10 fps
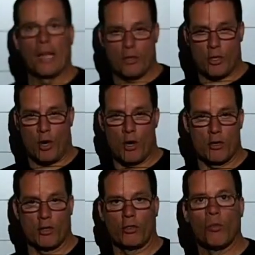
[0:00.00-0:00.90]
and
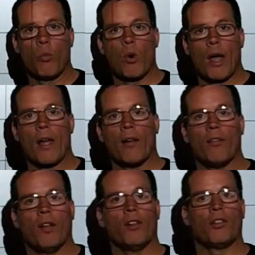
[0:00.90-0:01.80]
charges will
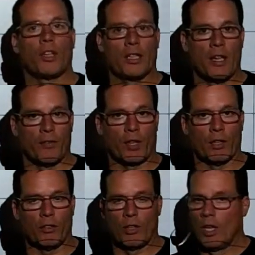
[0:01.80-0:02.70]
have
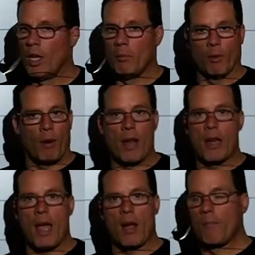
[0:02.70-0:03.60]
significance. But right
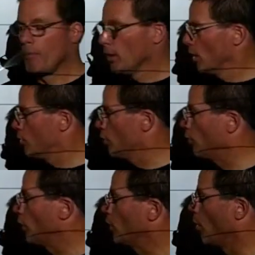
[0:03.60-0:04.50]
now,
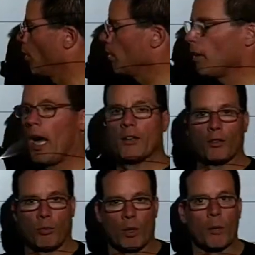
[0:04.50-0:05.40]
just ignore it. I
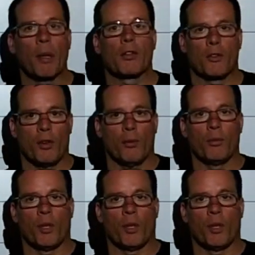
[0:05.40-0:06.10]
just wanted to make sure that it was